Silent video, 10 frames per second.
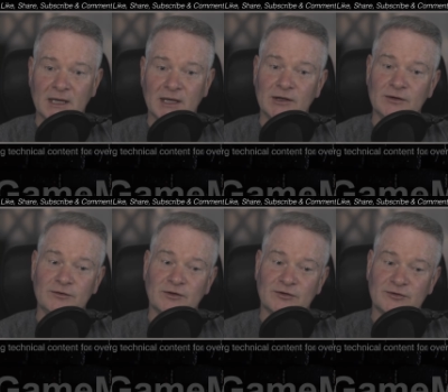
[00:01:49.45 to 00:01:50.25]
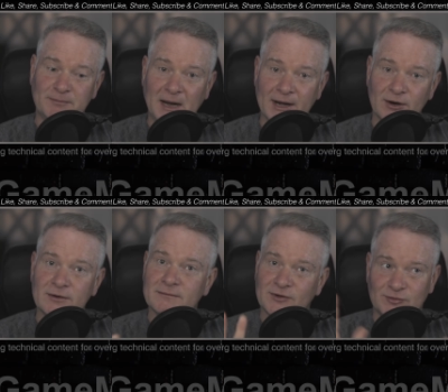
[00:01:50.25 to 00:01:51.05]
is
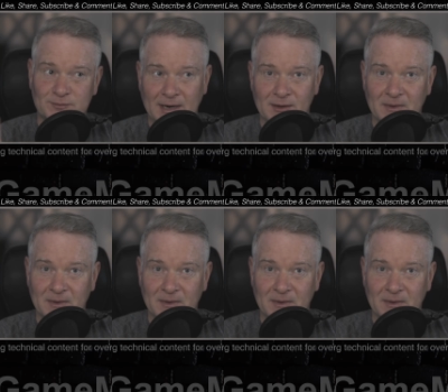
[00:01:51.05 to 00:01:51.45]
expired, this is probably the